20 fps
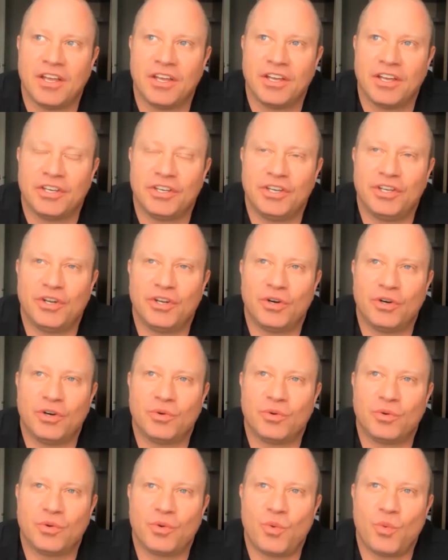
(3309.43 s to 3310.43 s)
You
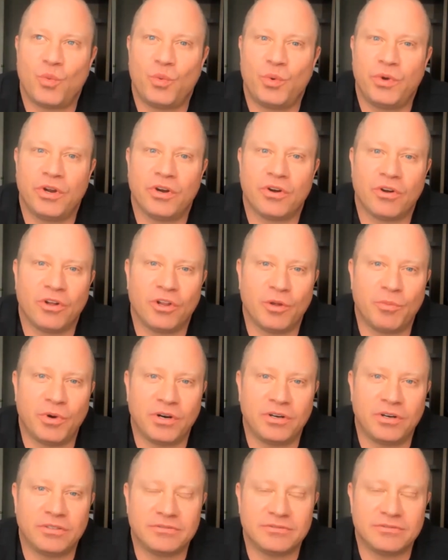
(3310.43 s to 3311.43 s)
know, we're all
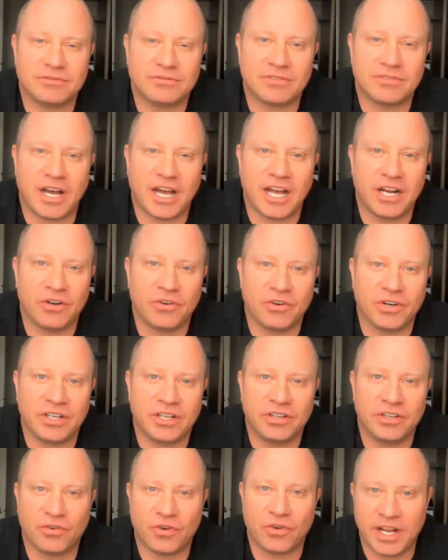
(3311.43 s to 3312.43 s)
about
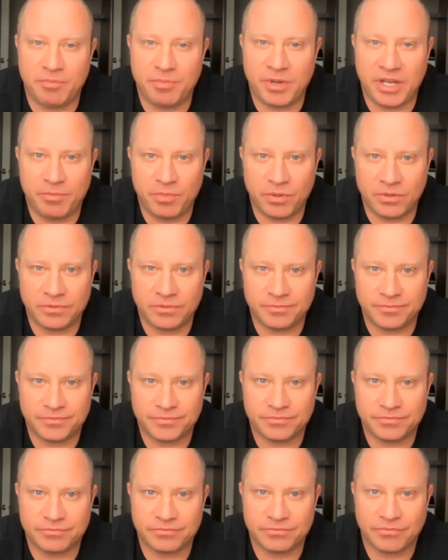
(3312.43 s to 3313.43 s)
hiring the right people.
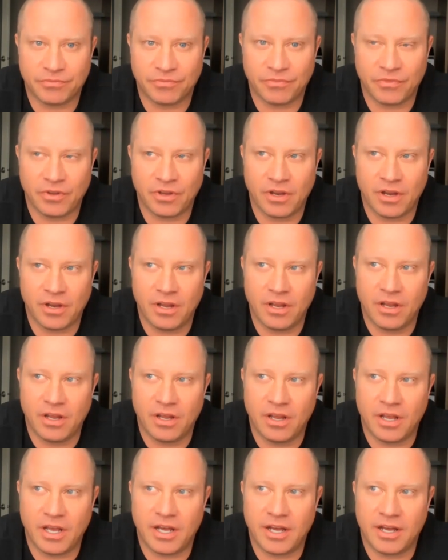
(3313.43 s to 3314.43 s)

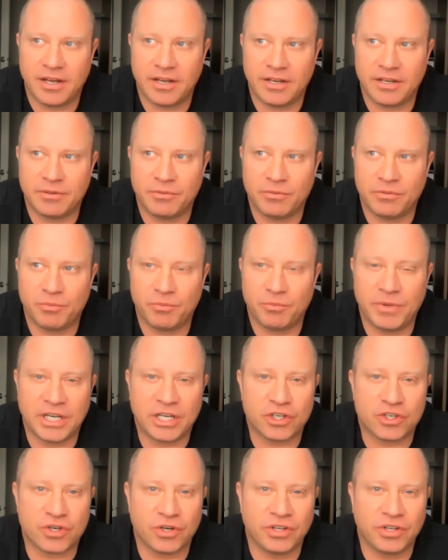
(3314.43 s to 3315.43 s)
Uh,
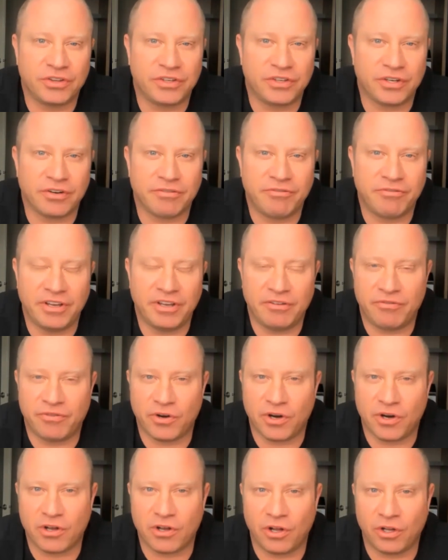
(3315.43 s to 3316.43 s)
making sure that they're fit
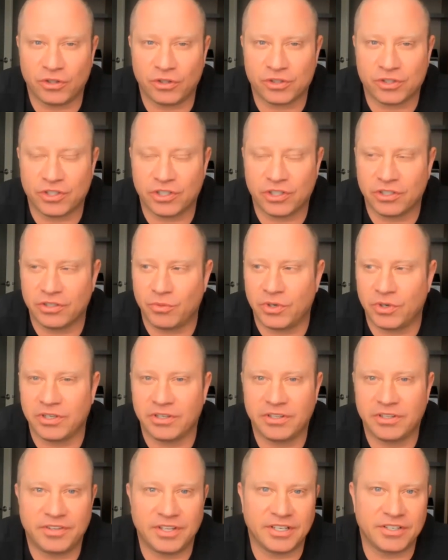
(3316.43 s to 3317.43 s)
for our culture. One of
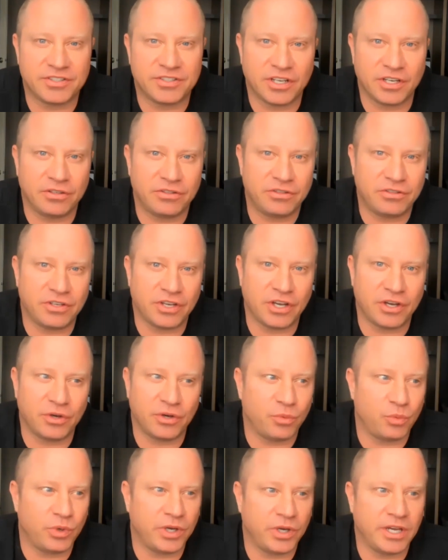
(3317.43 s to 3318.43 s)
the things that uh,
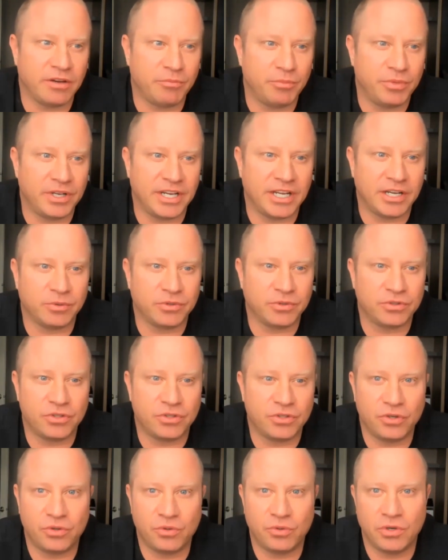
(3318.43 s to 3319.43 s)
we have been able
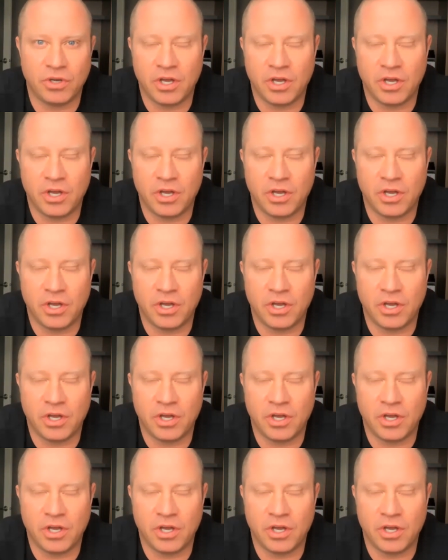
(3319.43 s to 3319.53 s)
to